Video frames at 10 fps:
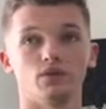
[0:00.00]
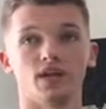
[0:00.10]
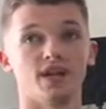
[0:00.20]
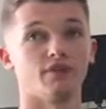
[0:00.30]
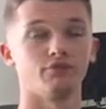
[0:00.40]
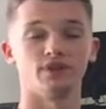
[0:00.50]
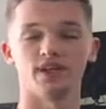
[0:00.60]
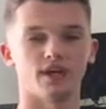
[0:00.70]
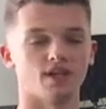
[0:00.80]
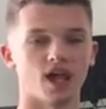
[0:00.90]
in
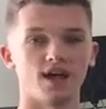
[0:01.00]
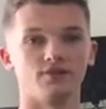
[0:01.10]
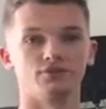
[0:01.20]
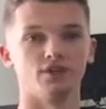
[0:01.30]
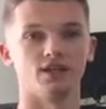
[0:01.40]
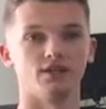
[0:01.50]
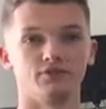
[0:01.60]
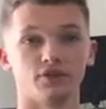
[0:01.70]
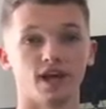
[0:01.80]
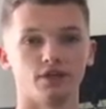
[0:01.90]
everyday life really
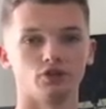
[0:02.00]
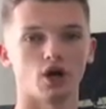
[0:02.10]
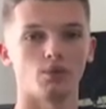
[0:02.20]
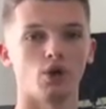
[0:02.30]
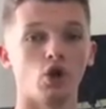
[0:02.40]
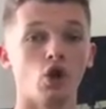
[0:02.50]
for their job,